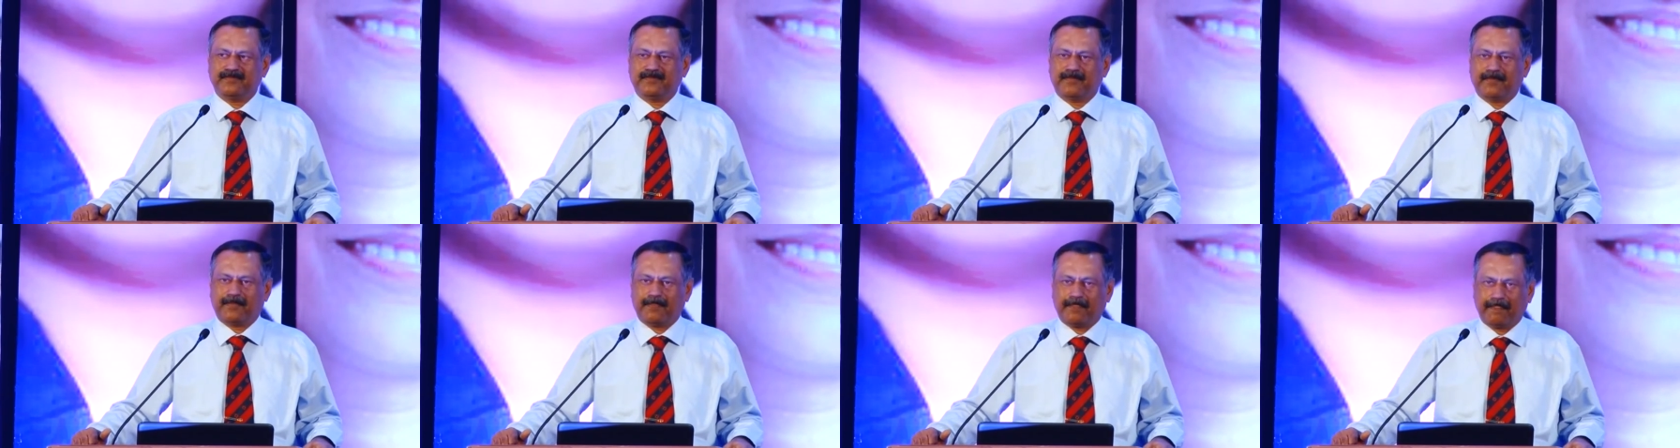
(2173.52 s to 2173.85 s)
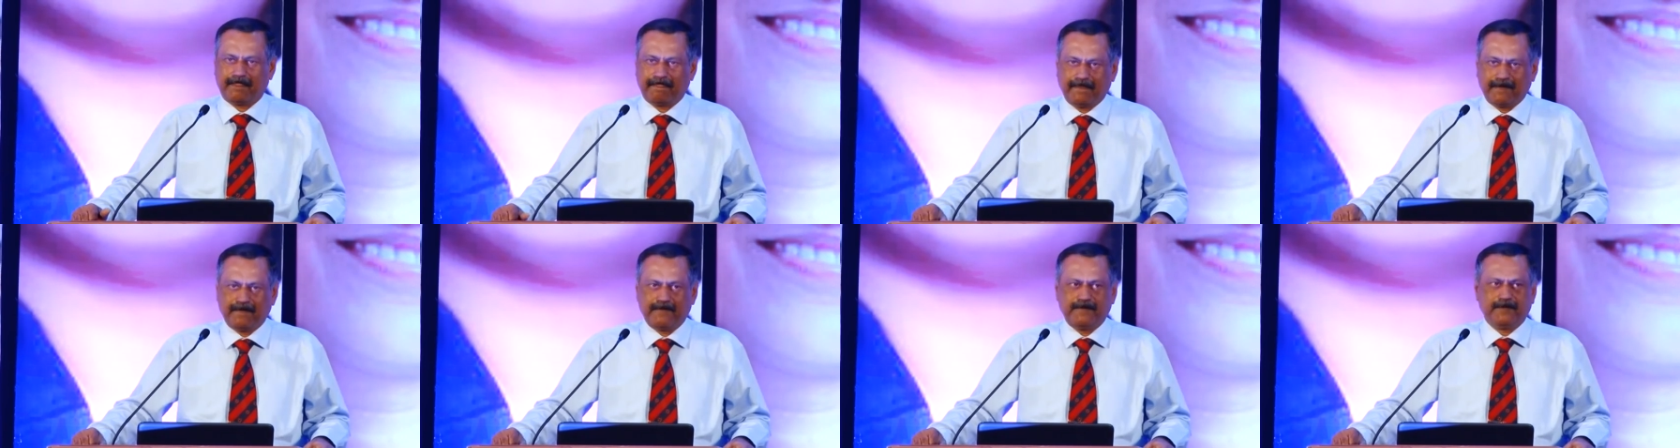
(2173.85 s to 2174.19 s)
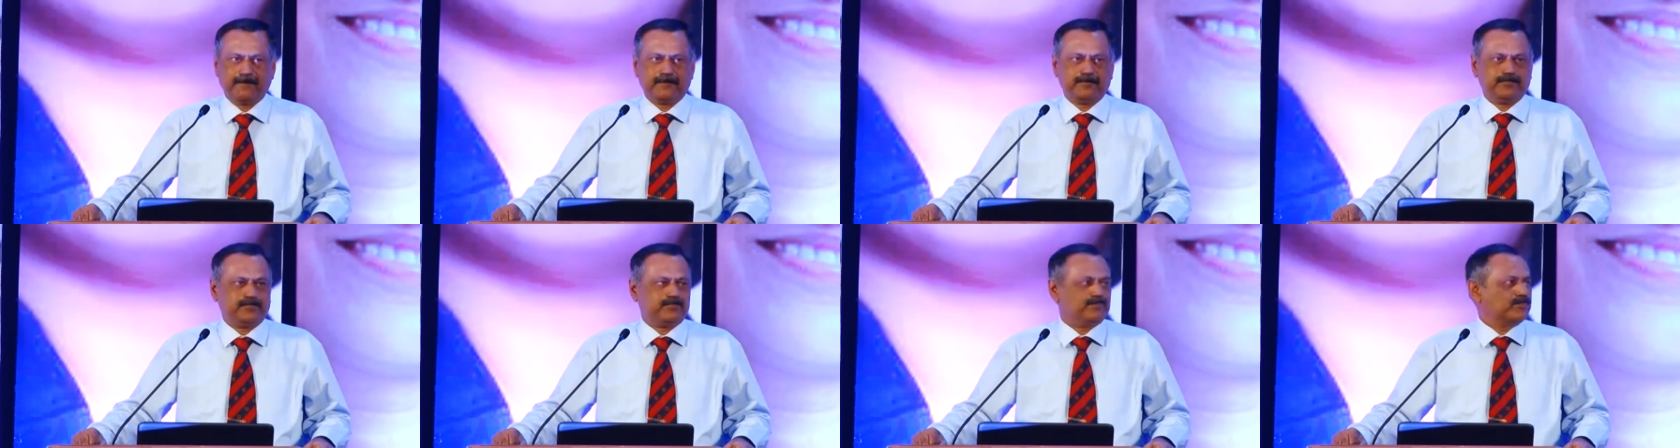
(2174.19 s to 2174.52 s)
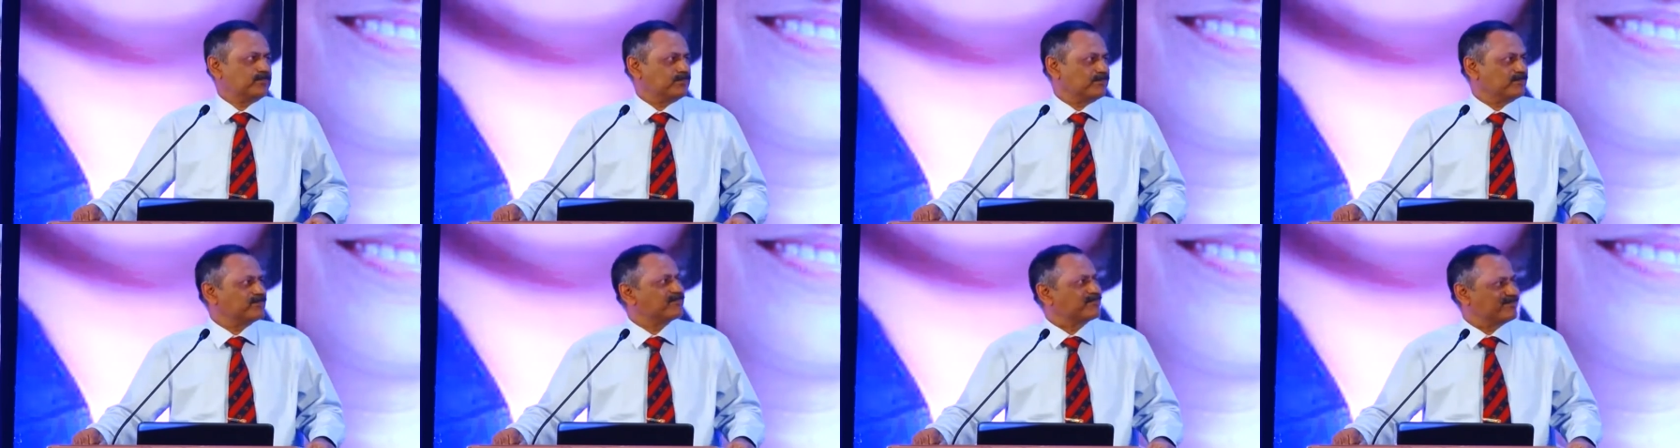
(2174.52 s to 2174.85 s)
Thank you so much, sir,
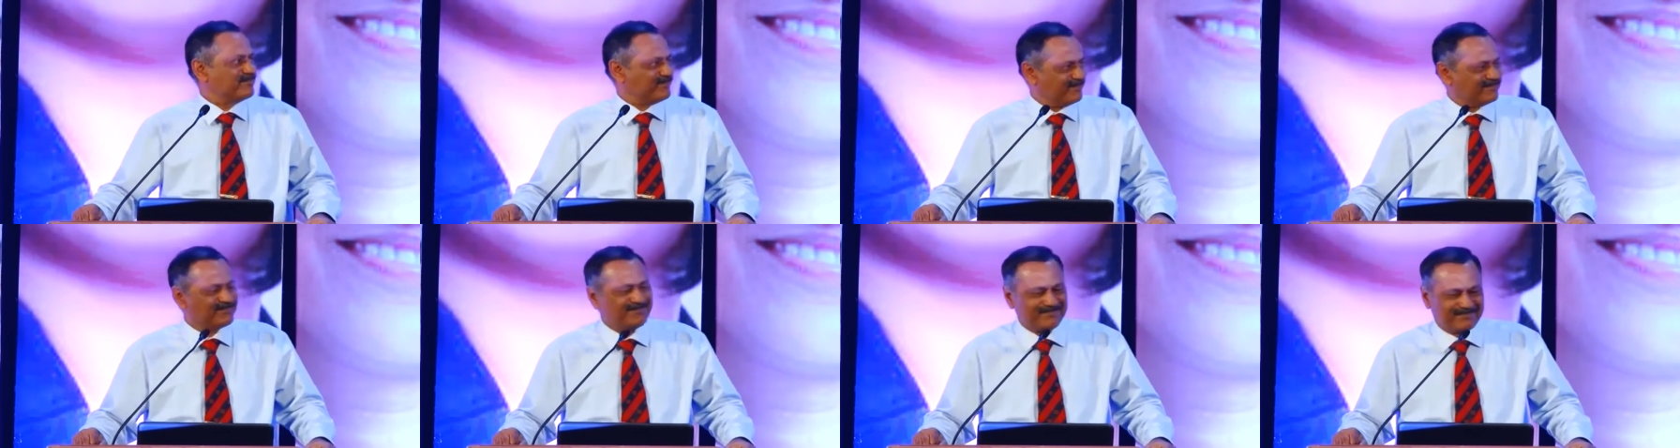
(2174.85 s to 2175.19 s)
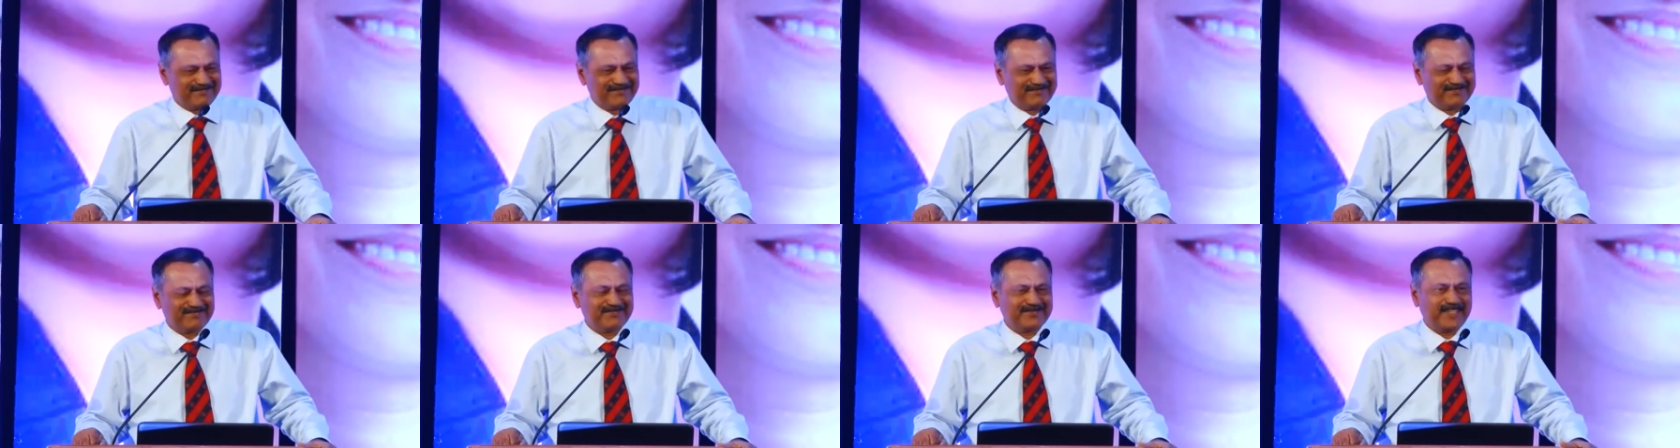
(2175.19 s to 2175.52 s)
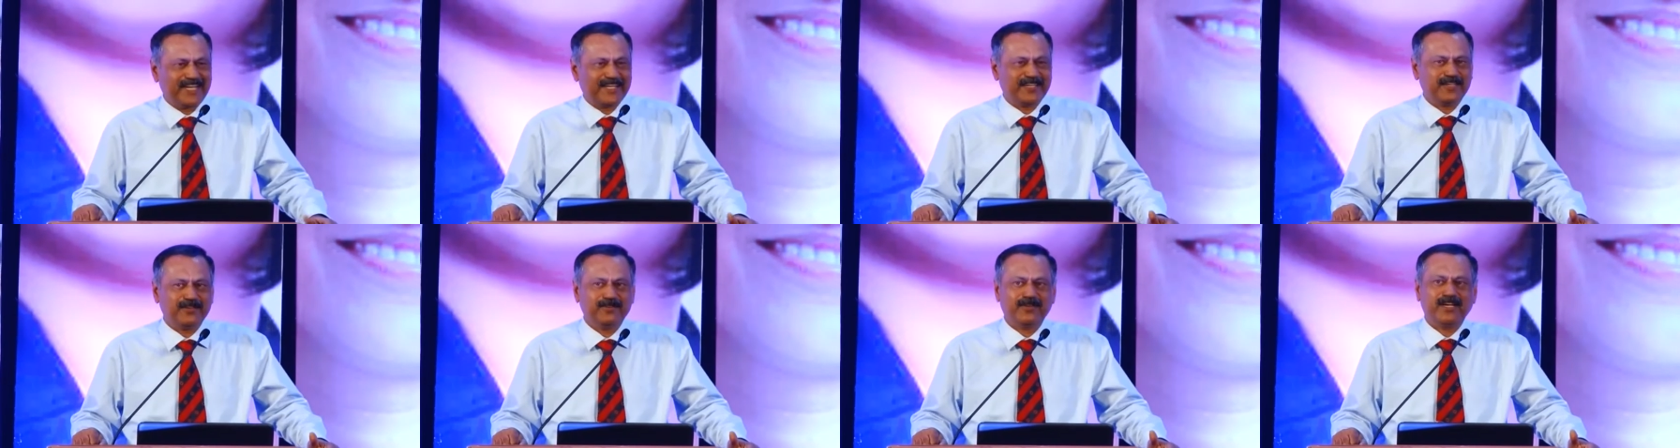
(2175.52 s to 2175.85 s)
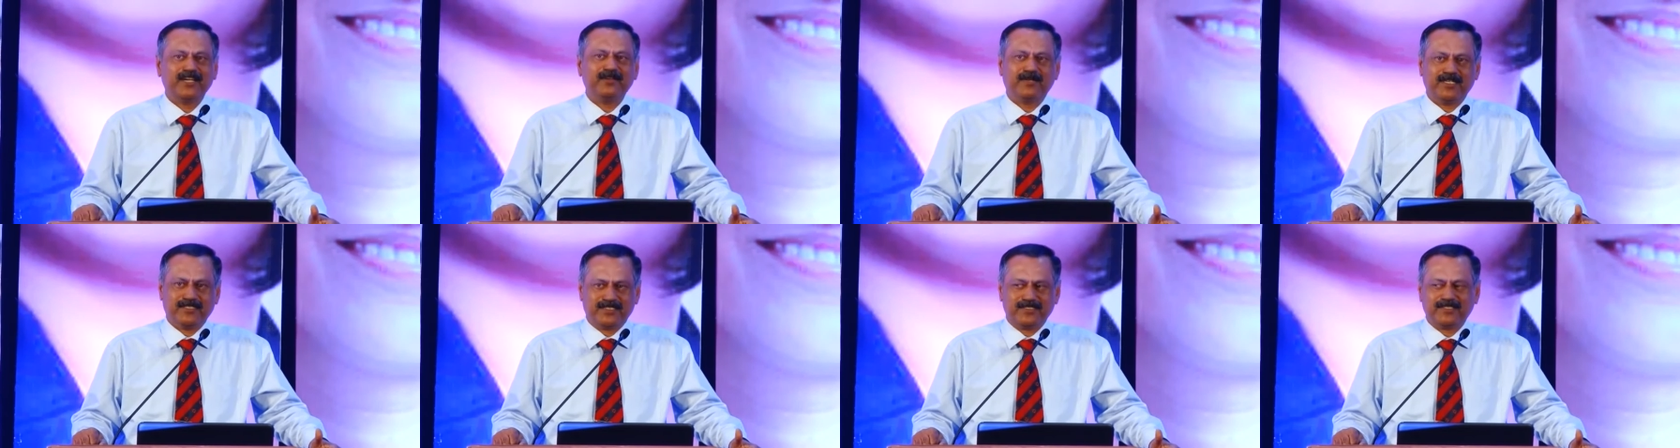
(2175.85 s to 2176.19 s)
for sharing your insights. Thank you
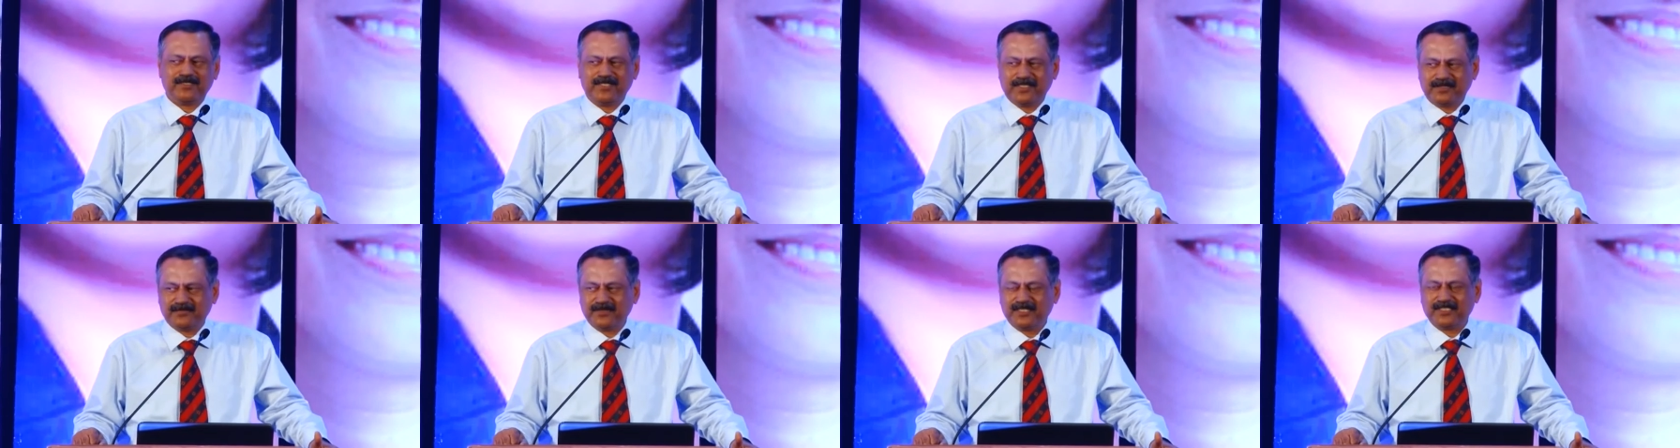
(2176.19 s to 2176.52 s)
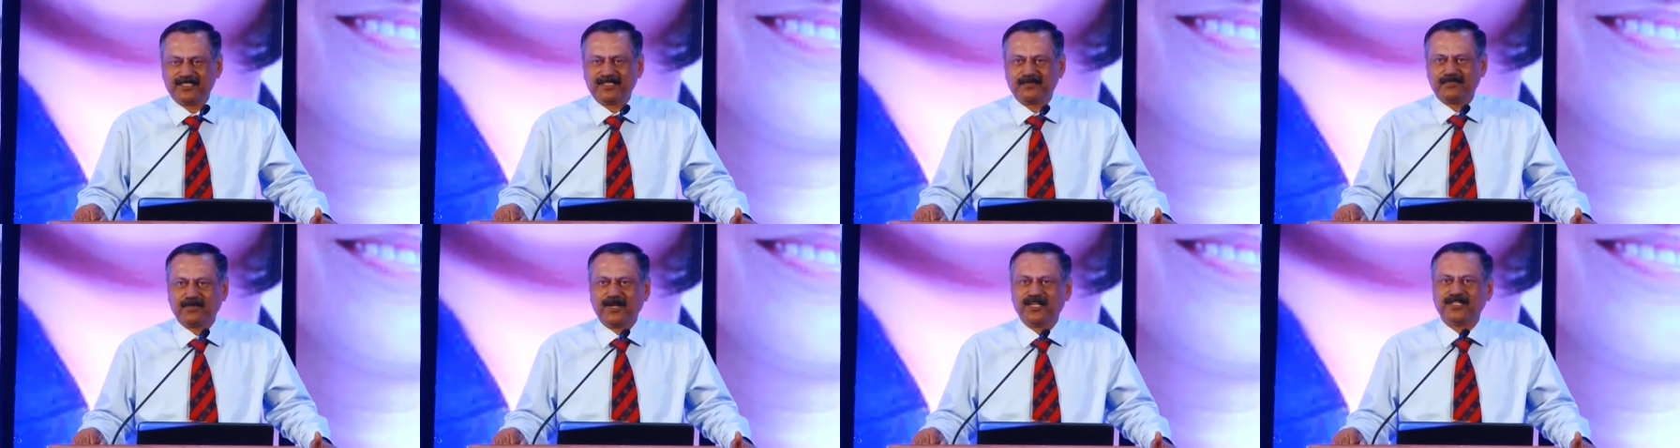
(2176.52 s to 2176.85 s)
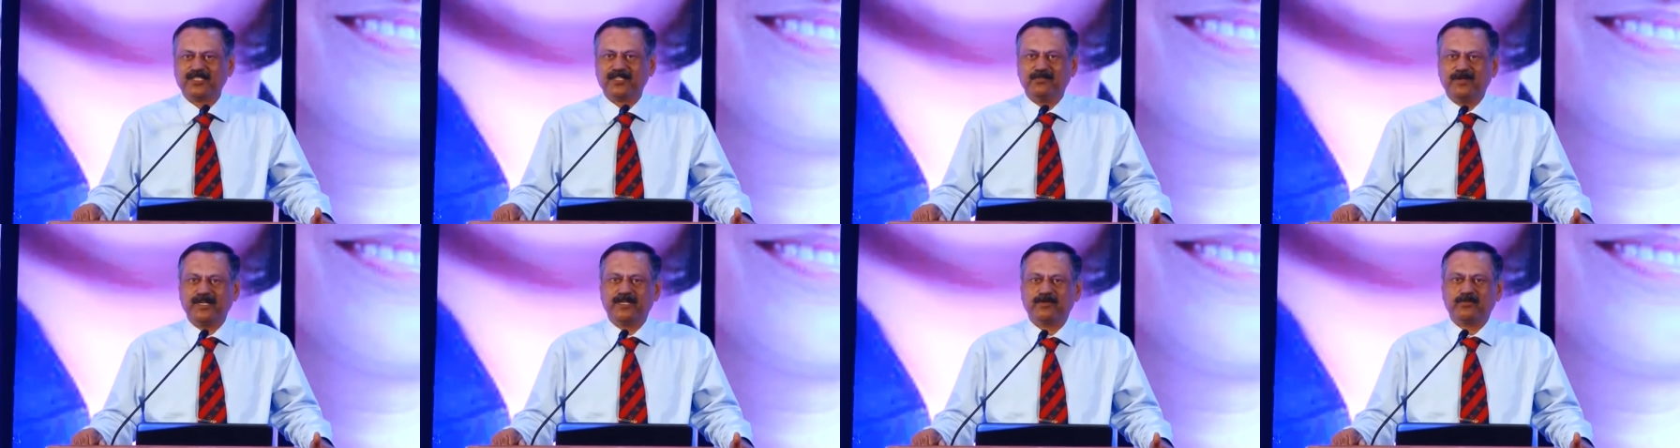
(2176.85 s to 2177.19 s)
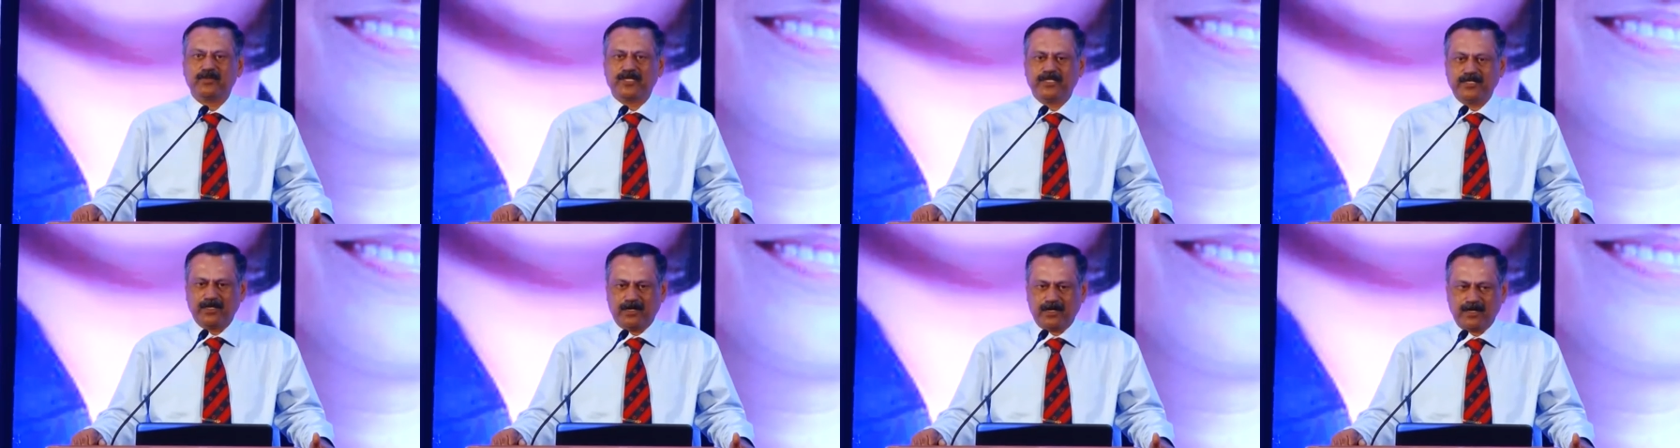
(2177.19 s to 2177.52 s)
very much. Yeah. It's a pleasure being
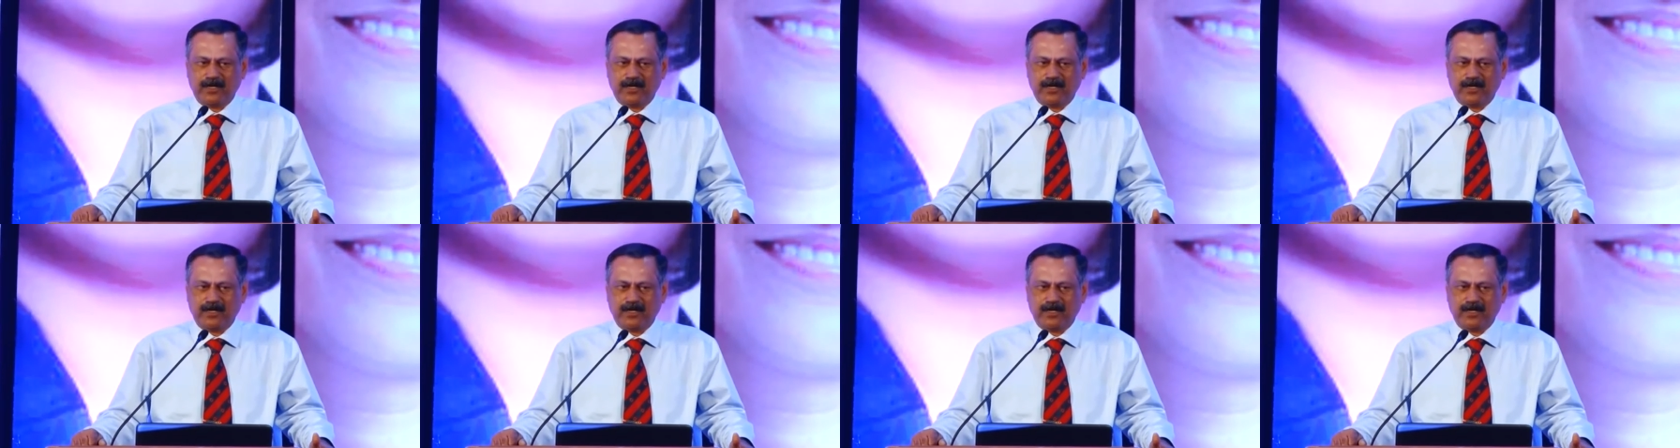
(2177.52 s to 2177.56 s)
with you